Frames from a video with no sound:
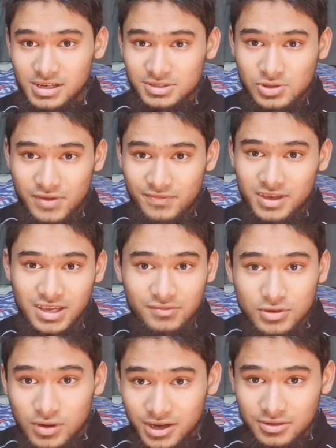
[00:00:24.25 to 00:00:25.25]
So if they give
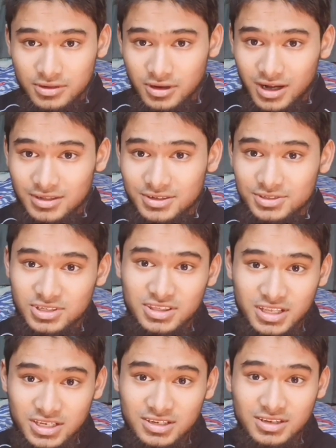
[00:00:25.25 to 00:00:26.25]
you $100 and
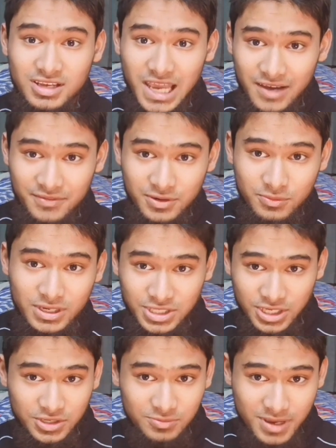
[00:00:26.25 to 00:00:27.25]
then after 1
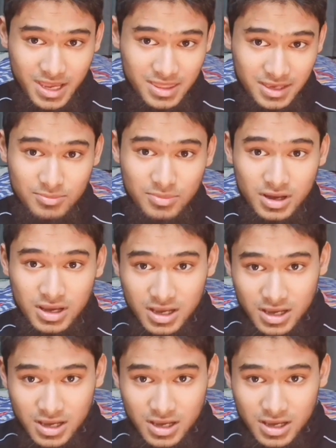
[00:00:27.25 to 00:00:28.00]
year you pay them